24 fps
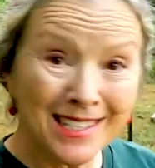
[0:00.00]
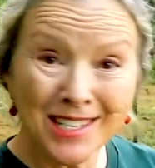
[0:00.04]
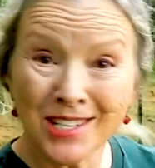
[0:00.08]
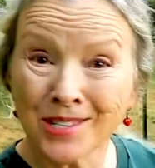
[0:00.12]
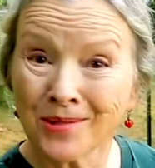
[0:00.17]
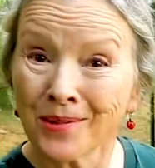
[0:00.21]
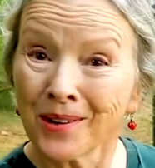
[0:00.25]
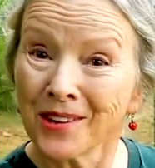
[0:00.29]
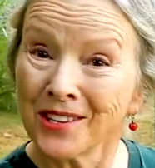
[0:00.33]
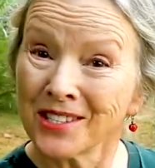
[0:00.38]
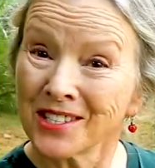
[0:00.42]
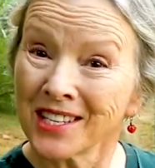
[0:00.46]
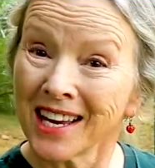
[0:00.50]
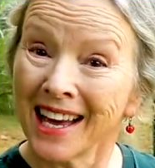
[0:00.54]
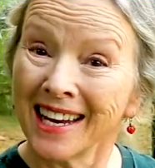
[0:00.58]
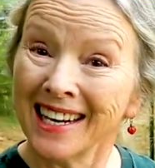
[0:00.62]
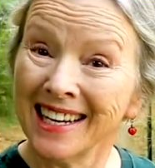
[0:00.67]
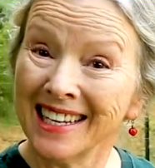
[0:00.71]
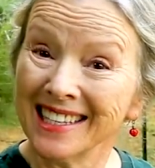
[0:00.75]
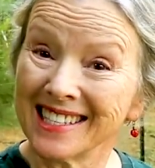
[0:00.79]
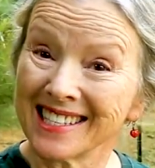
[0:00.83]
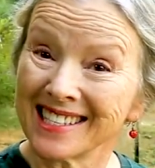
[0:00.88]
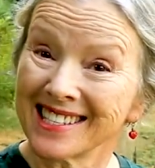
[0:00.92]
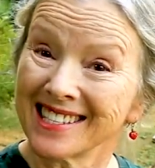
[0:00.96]
this is where the sun
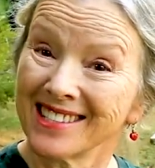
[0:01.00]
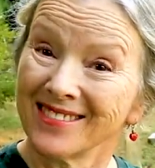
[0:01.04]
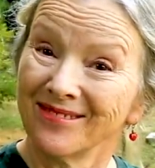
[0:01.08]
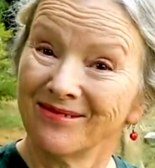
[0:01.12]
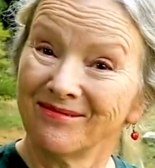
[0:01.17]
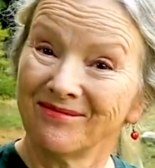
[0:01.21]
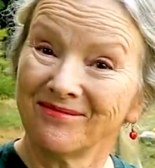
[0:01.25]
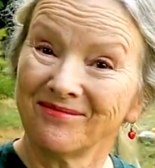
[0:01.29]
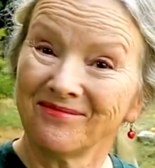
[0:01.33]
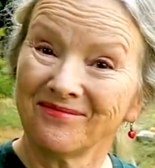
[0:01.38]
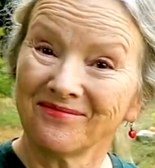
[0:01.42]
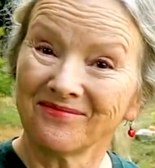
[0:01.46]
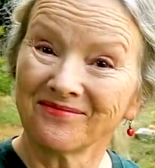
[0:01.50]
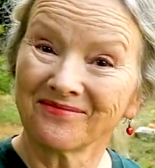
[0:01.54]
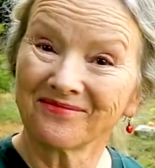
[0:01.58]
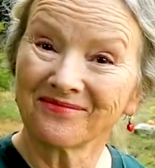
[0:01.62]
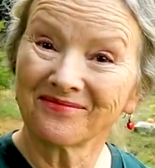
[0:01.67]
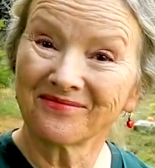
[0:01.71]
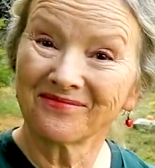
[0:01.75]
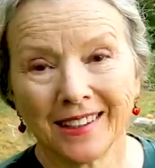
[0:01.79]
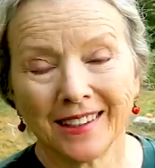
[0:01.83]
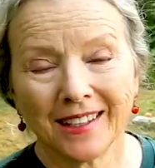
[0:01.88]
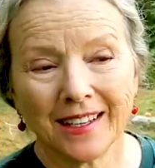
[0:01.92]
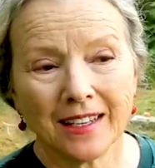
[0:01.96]
is.
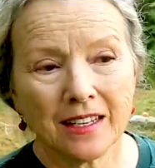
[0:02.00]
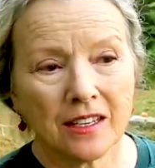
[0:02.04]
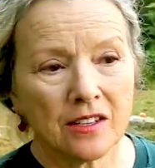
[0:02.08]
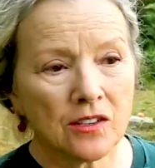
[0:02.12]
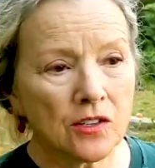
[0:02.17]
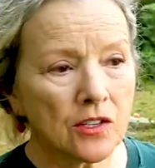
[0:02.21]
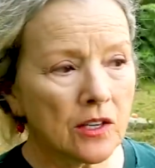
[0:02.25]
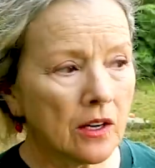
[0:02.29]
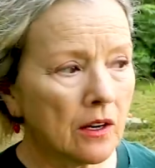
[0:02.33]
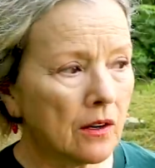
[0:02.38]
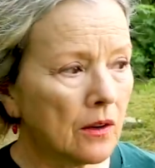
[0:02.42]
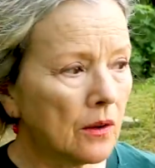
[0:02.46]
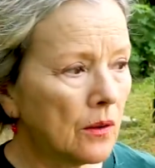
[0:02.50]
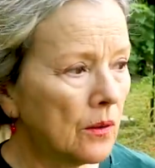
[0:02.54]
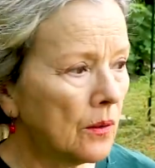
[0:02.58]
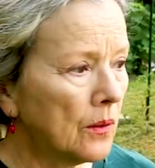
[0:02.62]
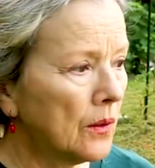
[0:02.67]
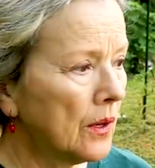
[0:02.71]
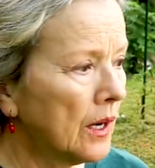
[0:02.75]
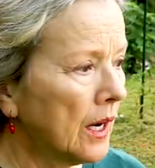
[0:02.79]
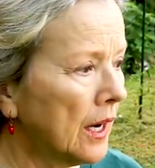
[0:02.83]
So